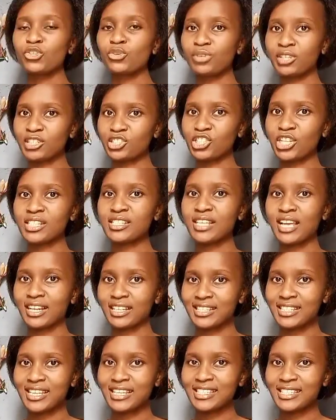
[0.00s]
you can just
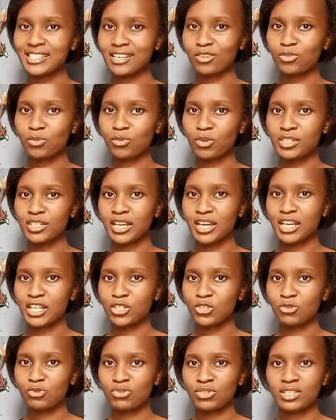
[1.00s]
access that water
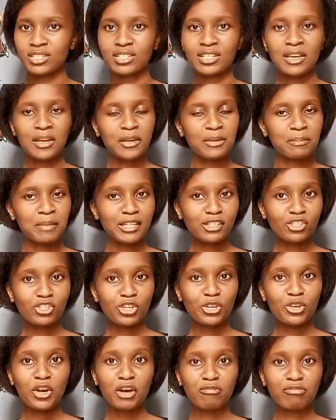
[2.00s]
and use it. Make
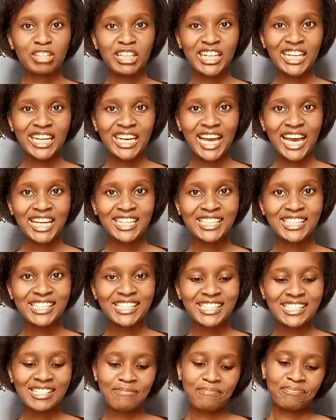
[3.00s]
sure you have clean hands,
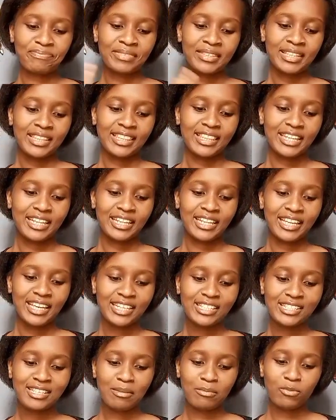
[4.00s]
then
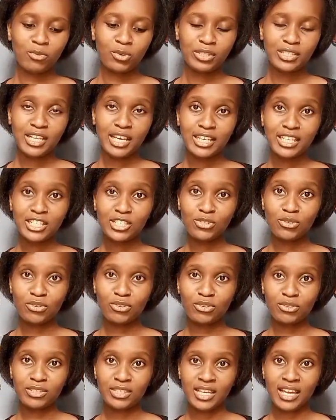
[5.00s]
get some water into
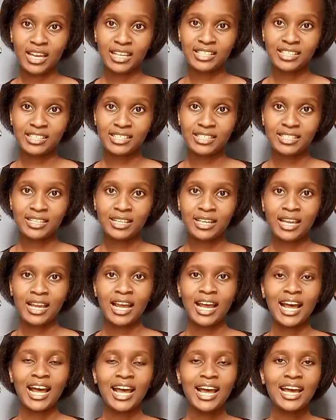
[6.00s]
those hands
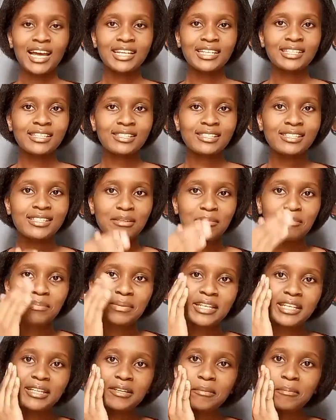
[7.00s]
and
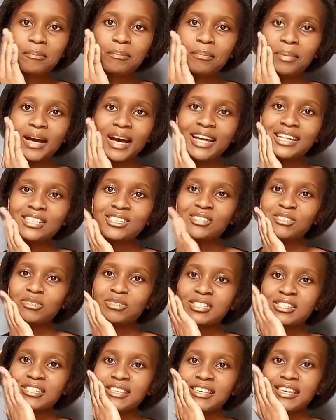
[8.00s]
simply pat
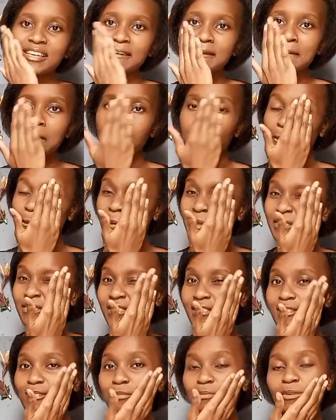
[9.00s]
your skin with
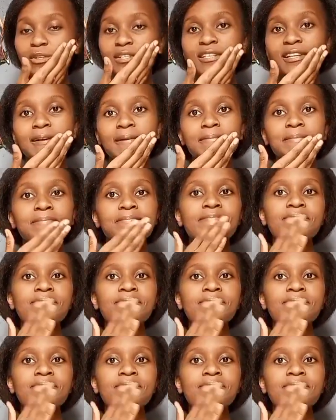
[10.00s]
this water.